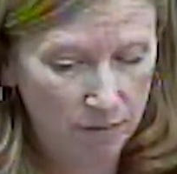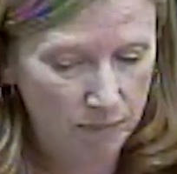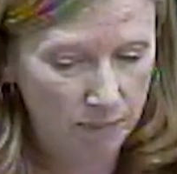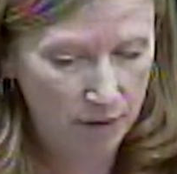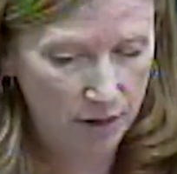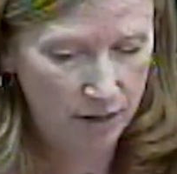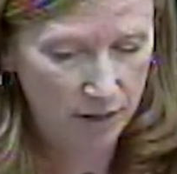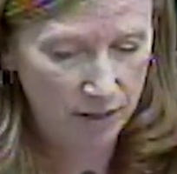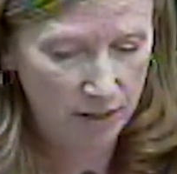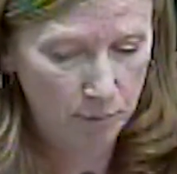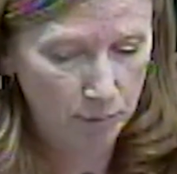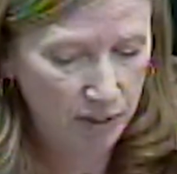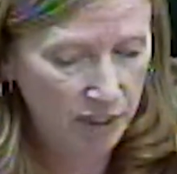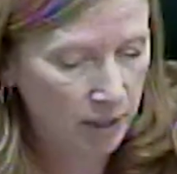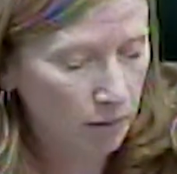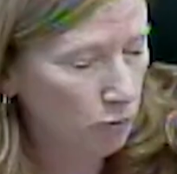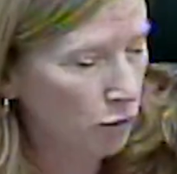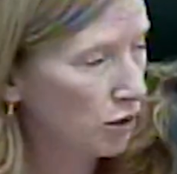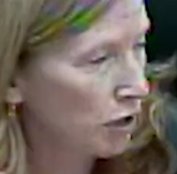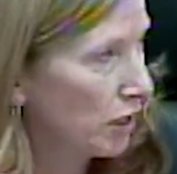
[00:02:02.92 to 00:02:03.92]
uh, the
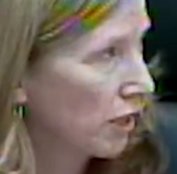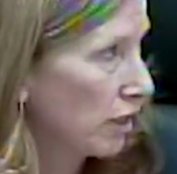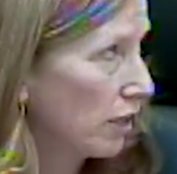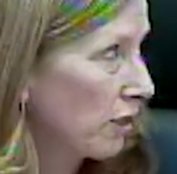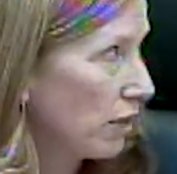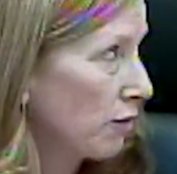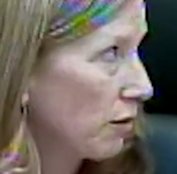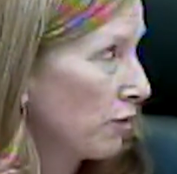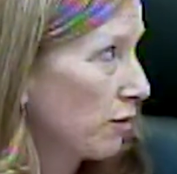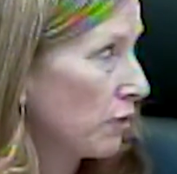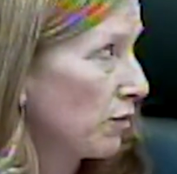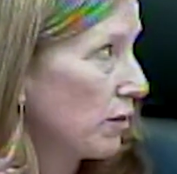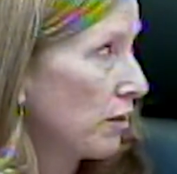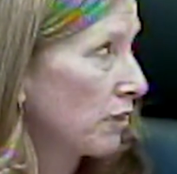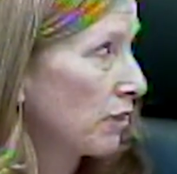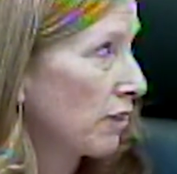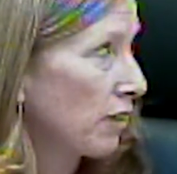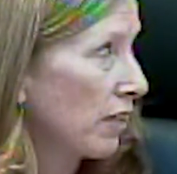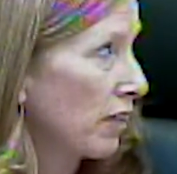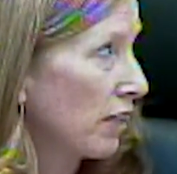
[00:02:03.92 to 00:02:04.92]
planning board chair
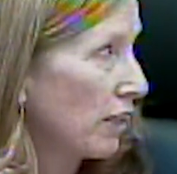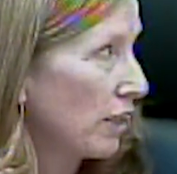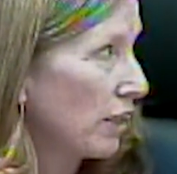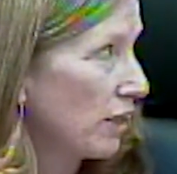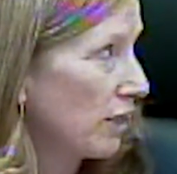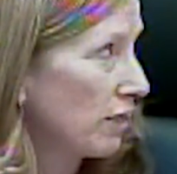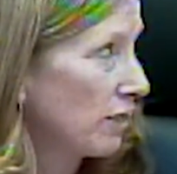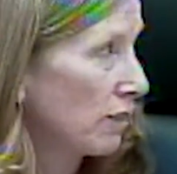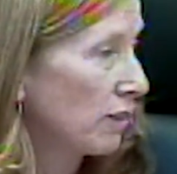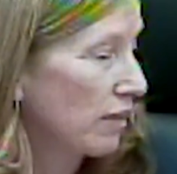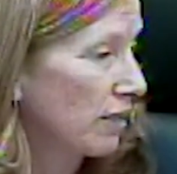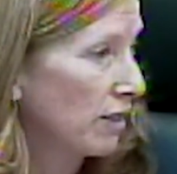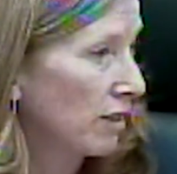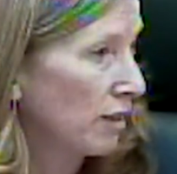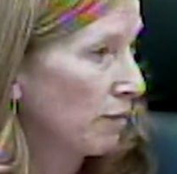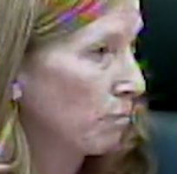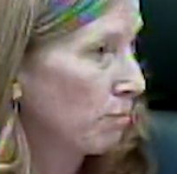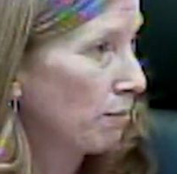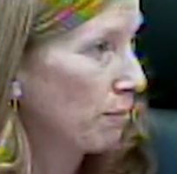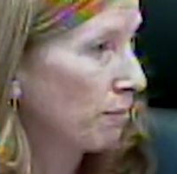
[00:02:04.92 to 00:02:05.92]
knows, and
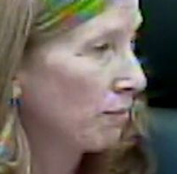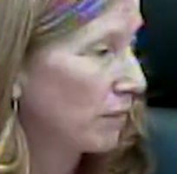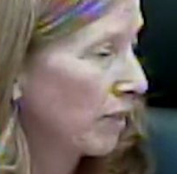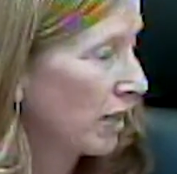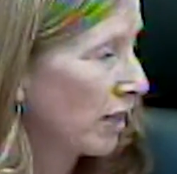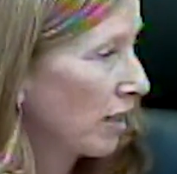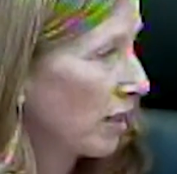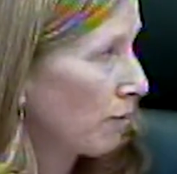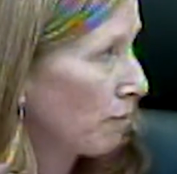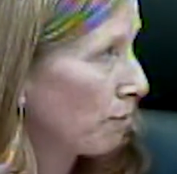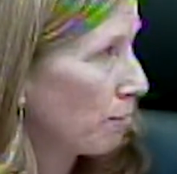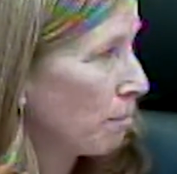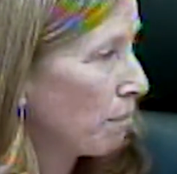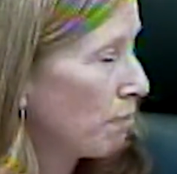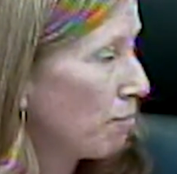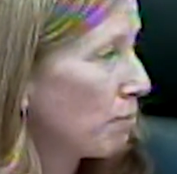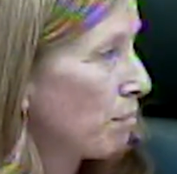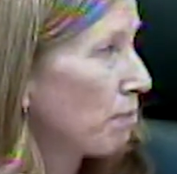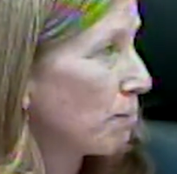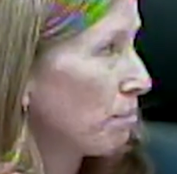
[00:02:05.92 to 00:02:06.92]
the uh,
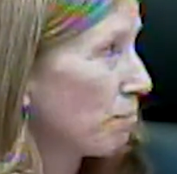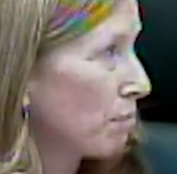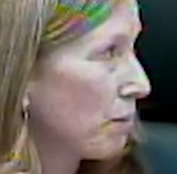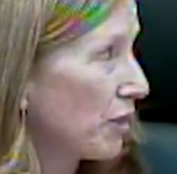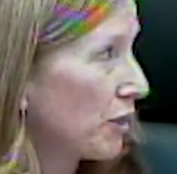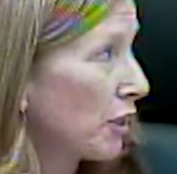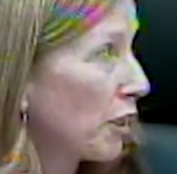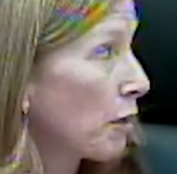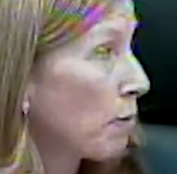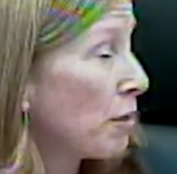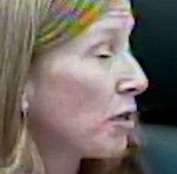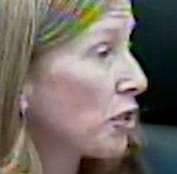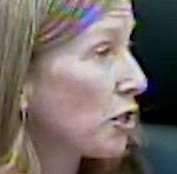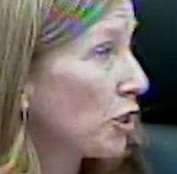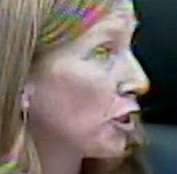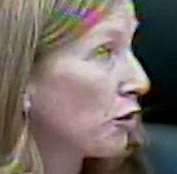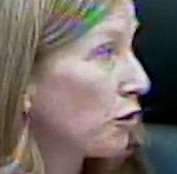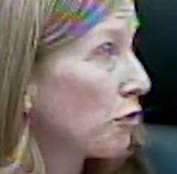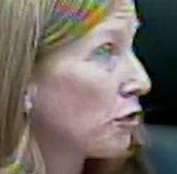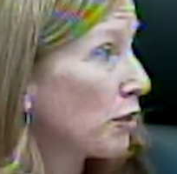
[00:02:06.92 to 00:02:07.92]
building
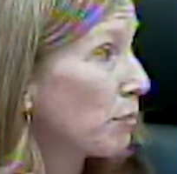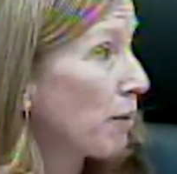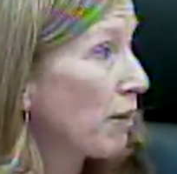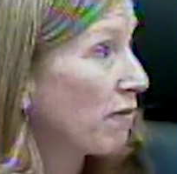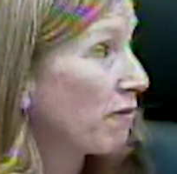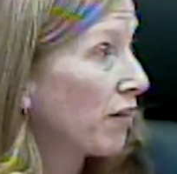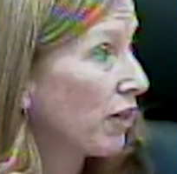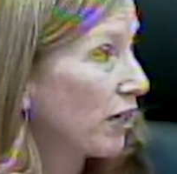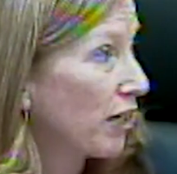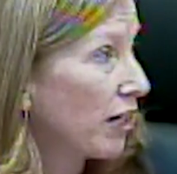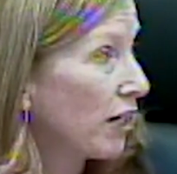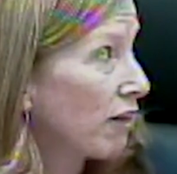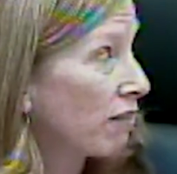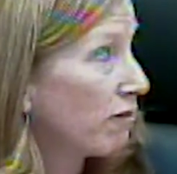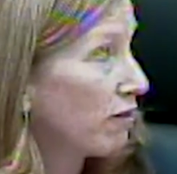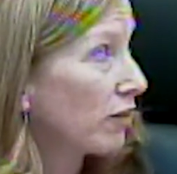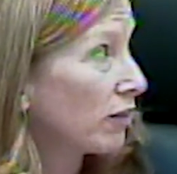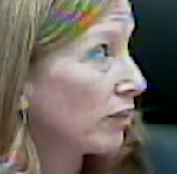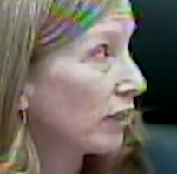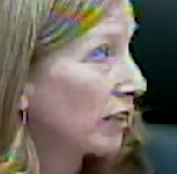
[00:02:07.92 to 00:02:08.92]
commissioner, who's been very
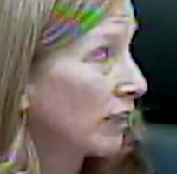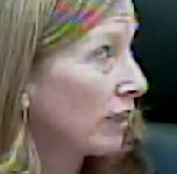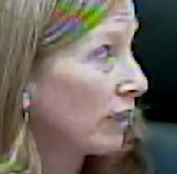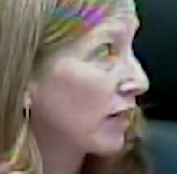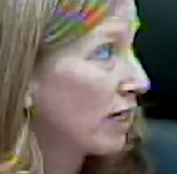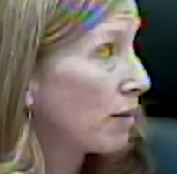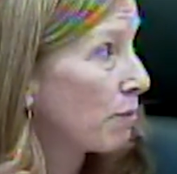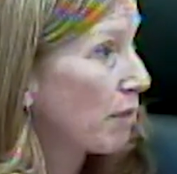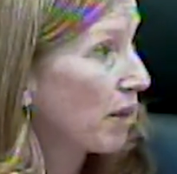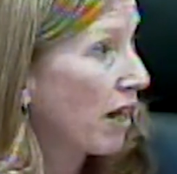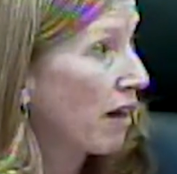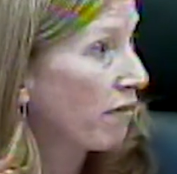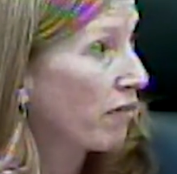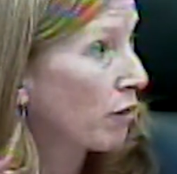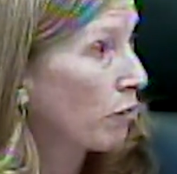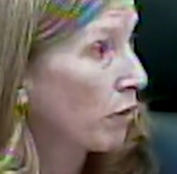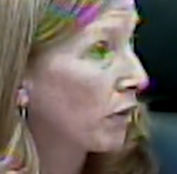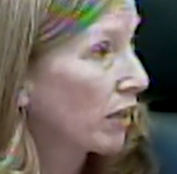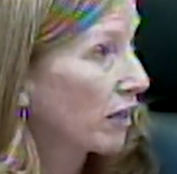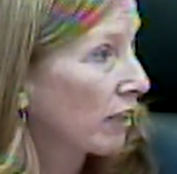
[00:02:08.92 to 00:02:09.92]
helpful in keeping
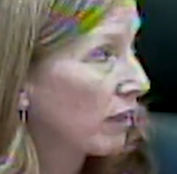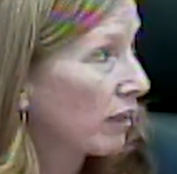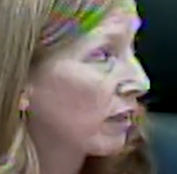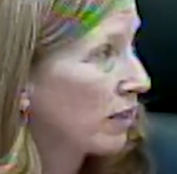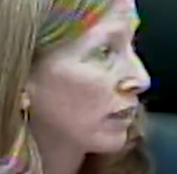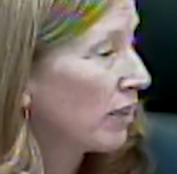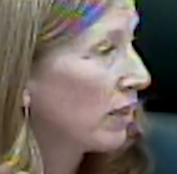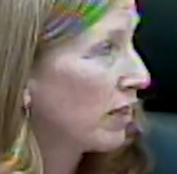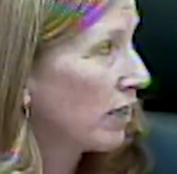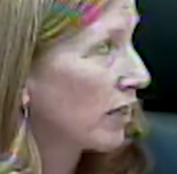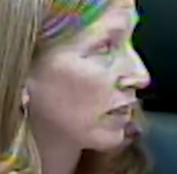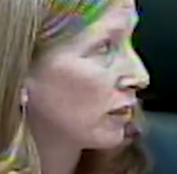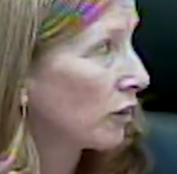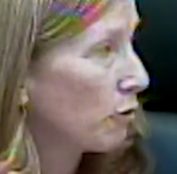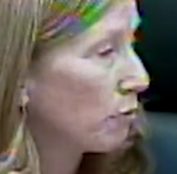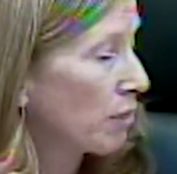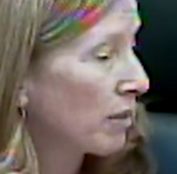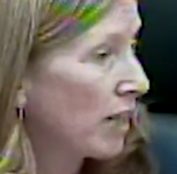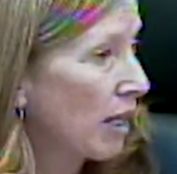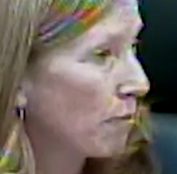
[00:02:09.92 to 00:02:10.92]
everyone in the
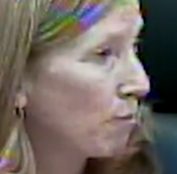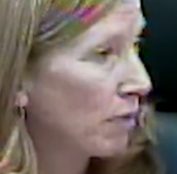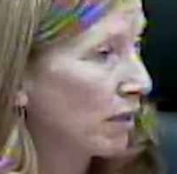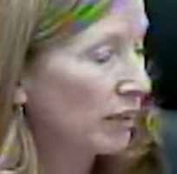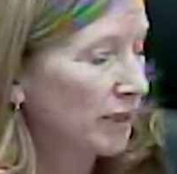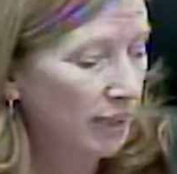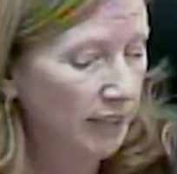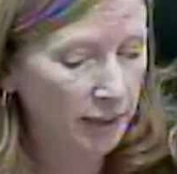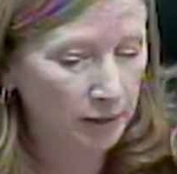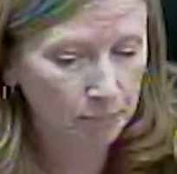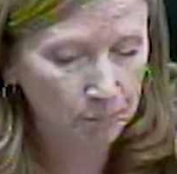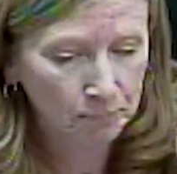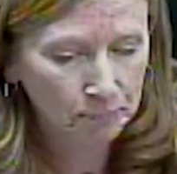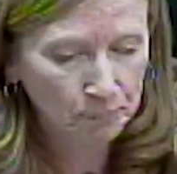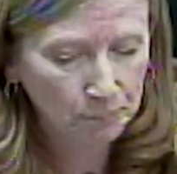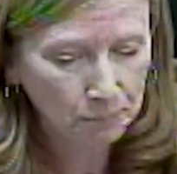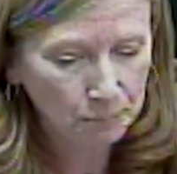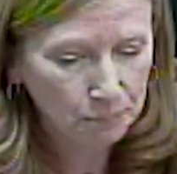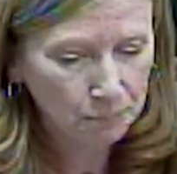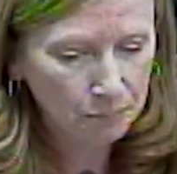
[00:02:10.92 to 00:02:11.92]
loop in that building,
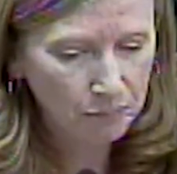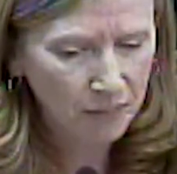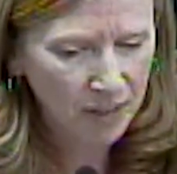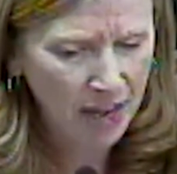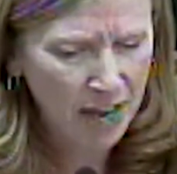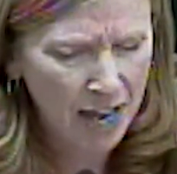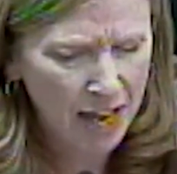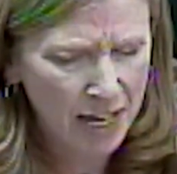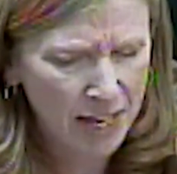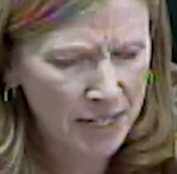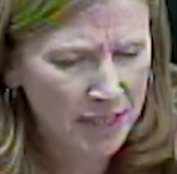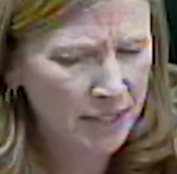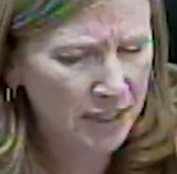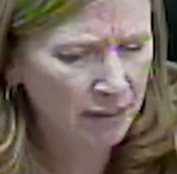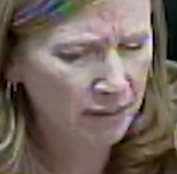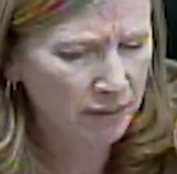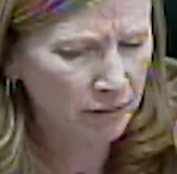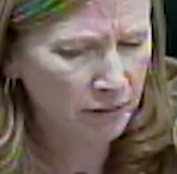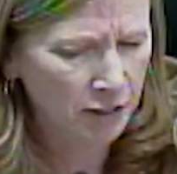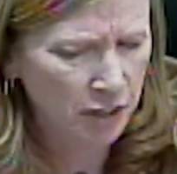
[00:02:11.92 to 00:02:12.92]
and
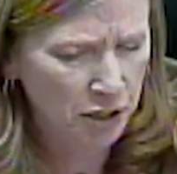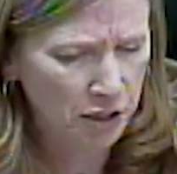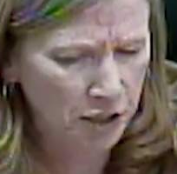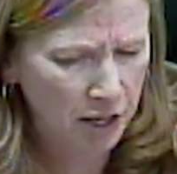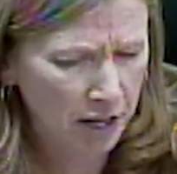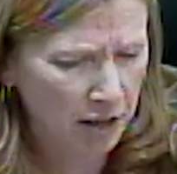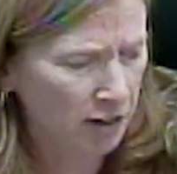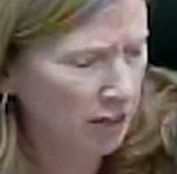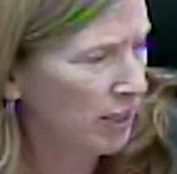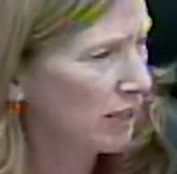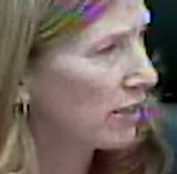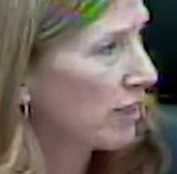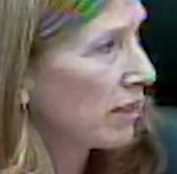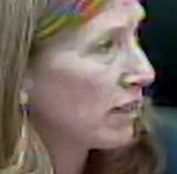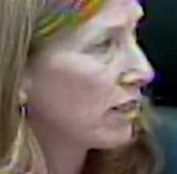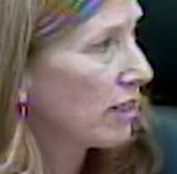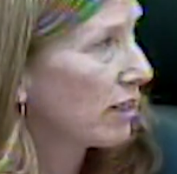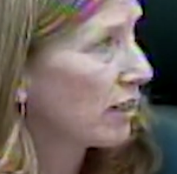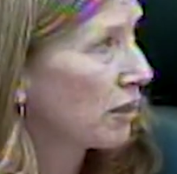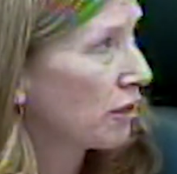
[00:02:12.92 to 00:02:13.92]
Richard Harris,
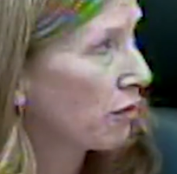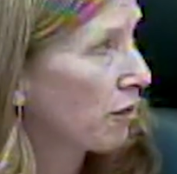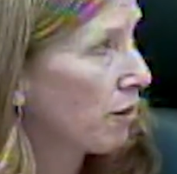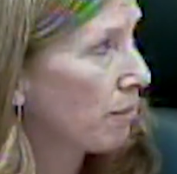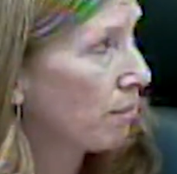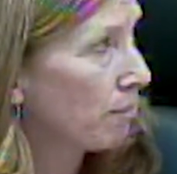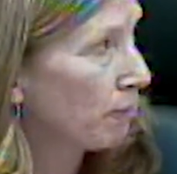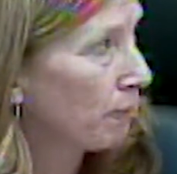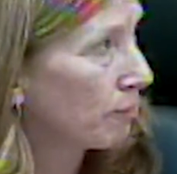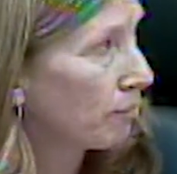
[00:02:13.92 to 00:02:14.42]
the interim.